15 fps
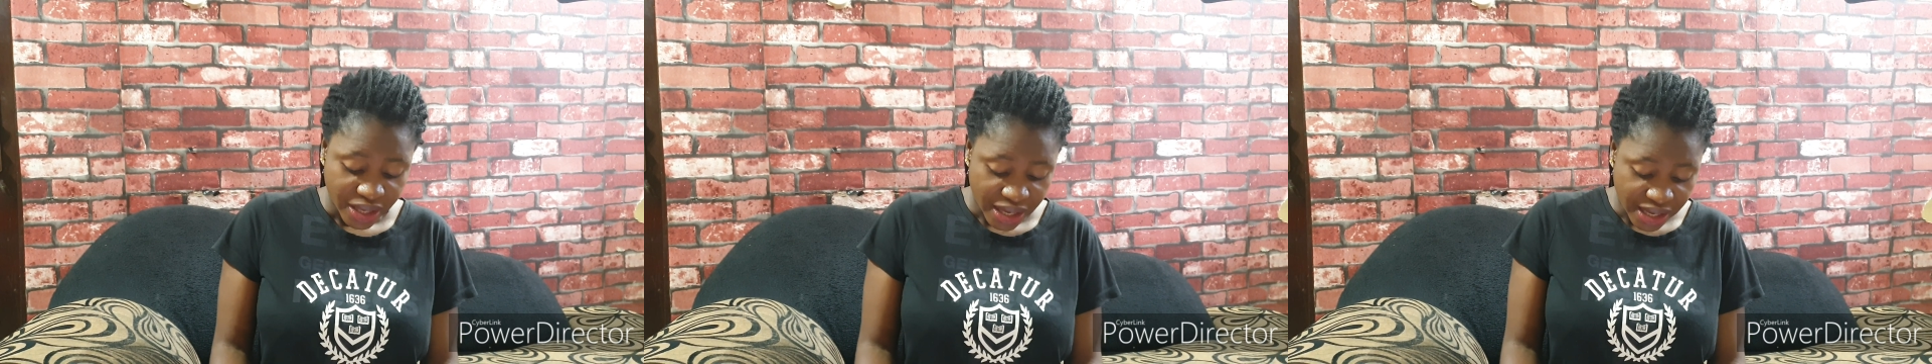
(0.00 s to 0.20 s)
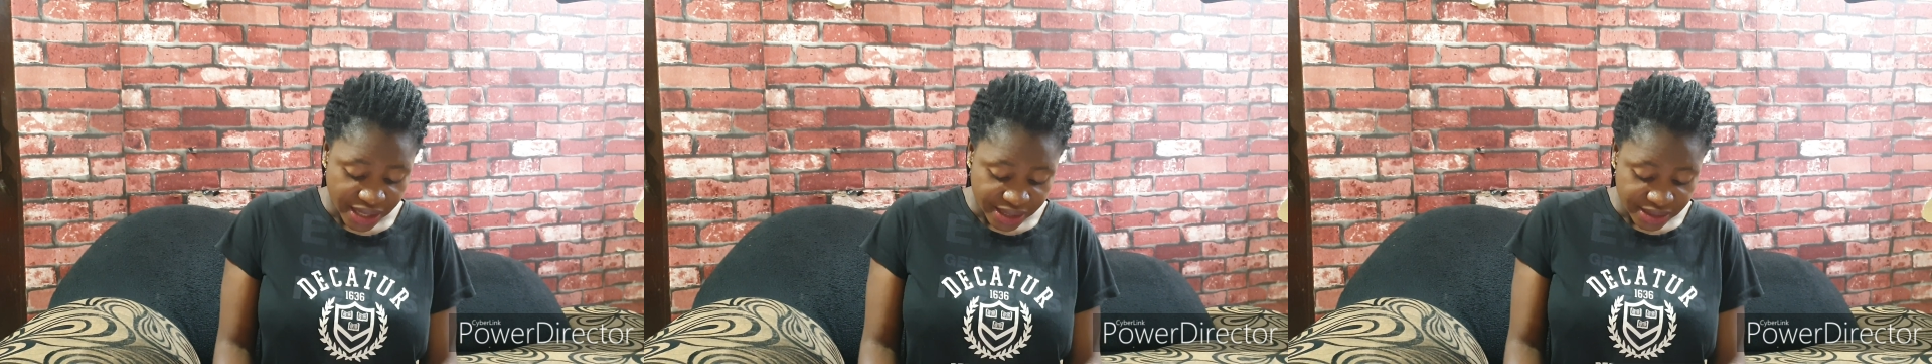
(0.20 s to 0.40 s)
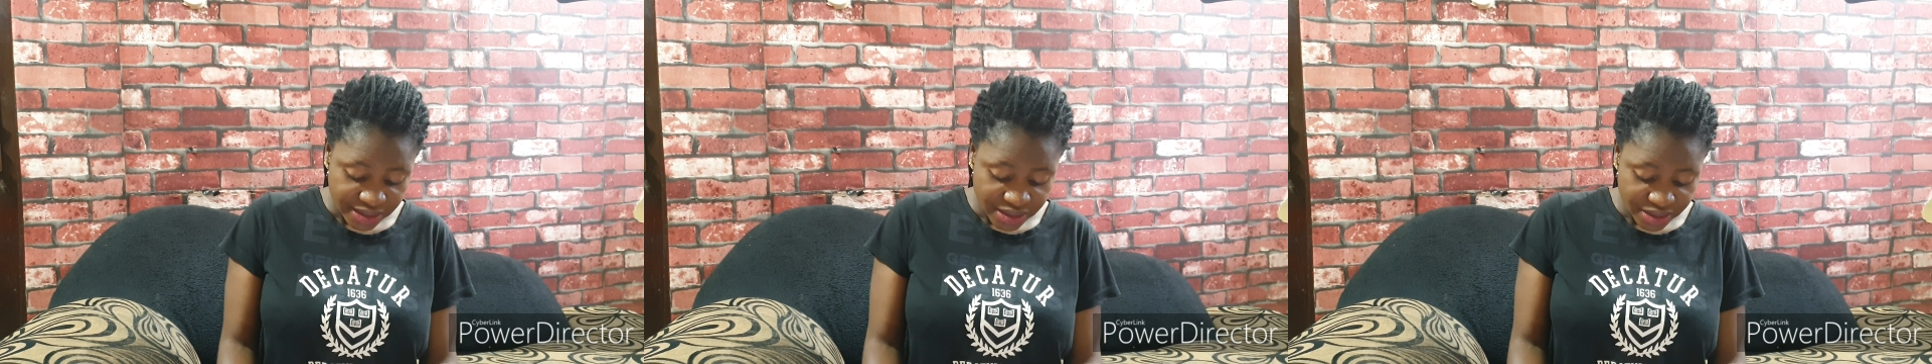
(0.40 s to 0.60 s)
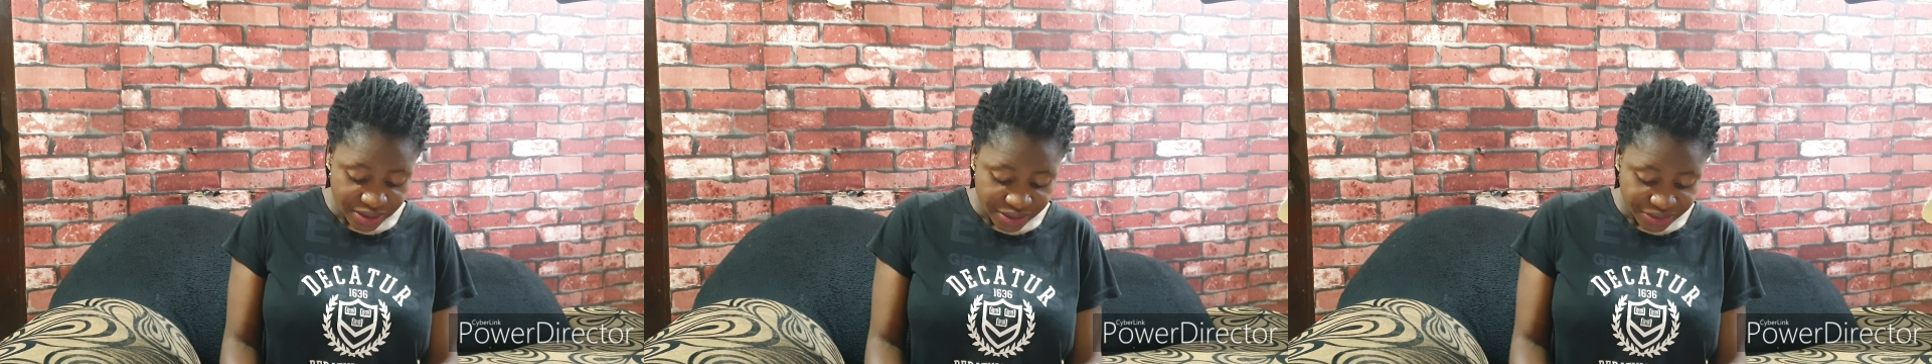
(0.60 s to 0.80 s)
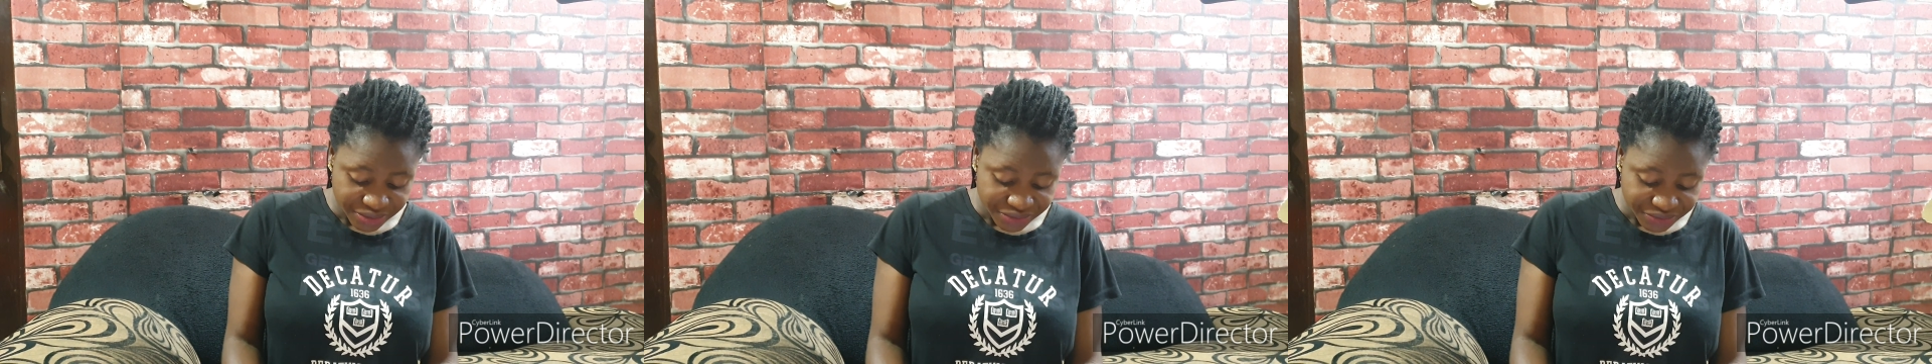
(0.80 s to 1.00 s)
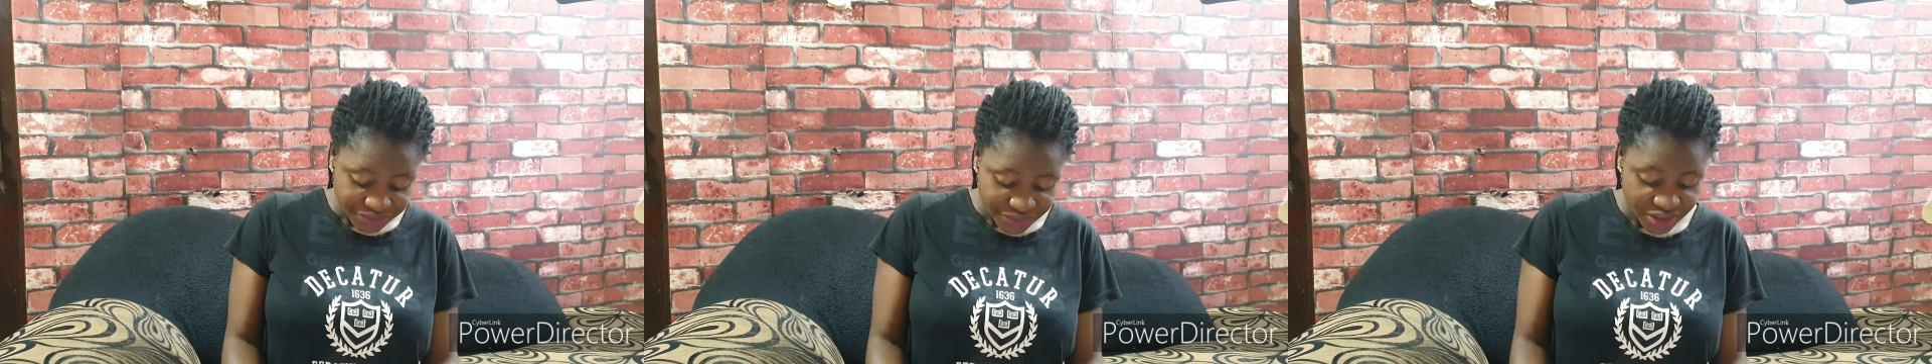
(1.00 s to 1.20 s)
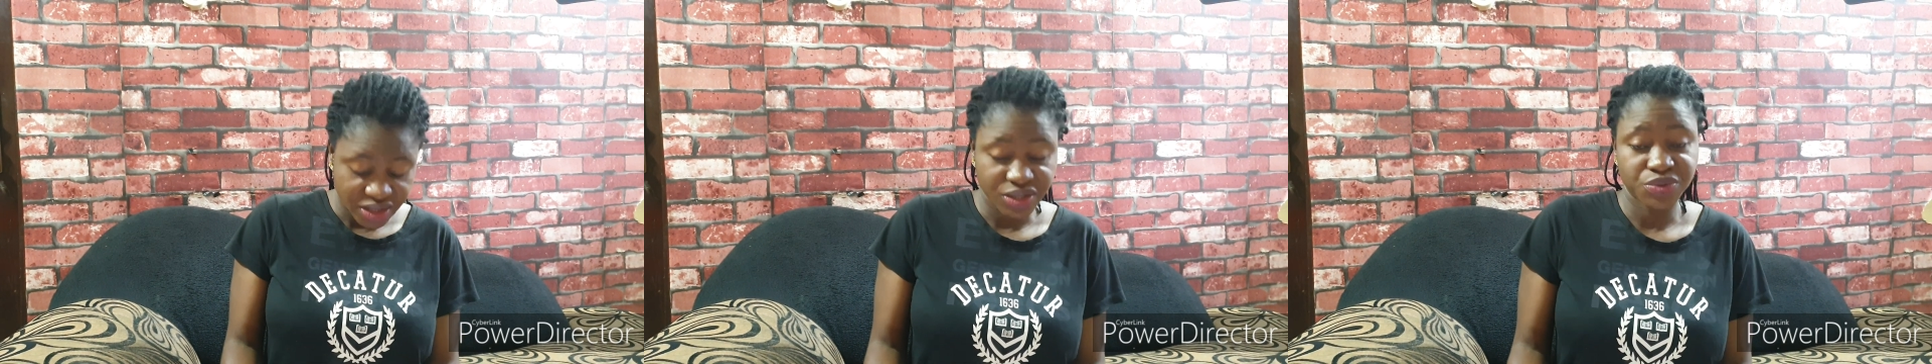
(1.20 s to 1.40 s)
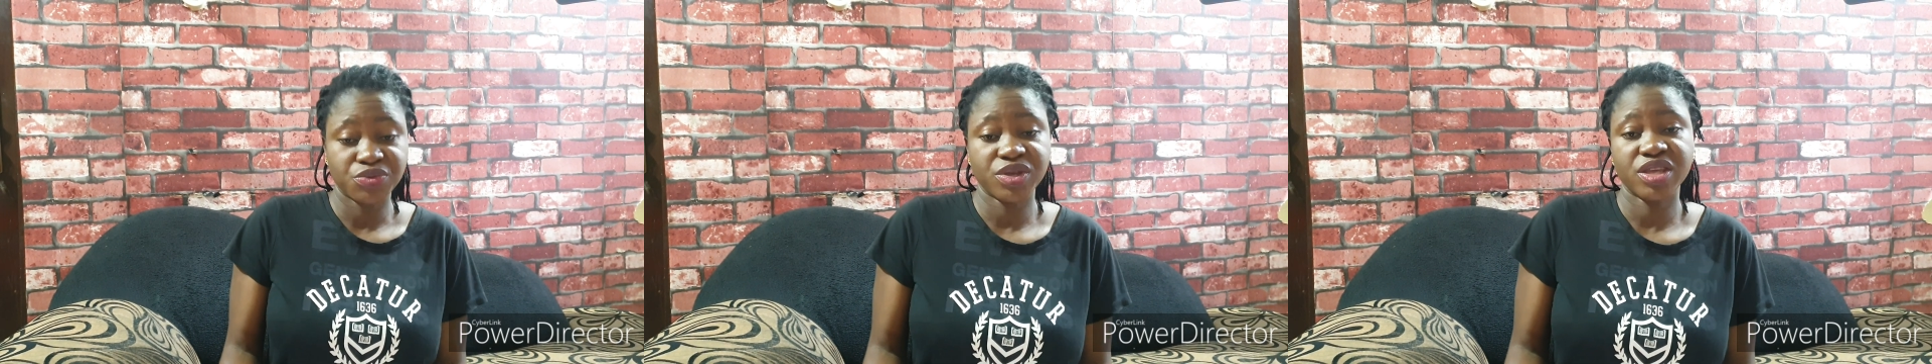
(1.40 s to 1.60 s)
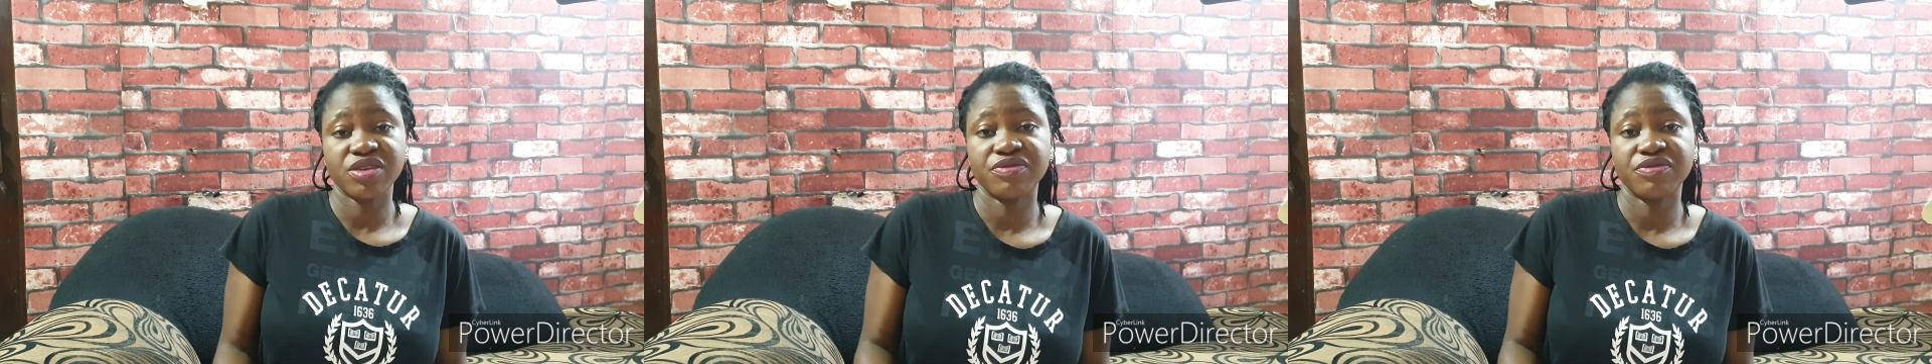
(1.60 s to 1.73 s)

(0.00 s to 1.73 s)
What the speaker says: And this week,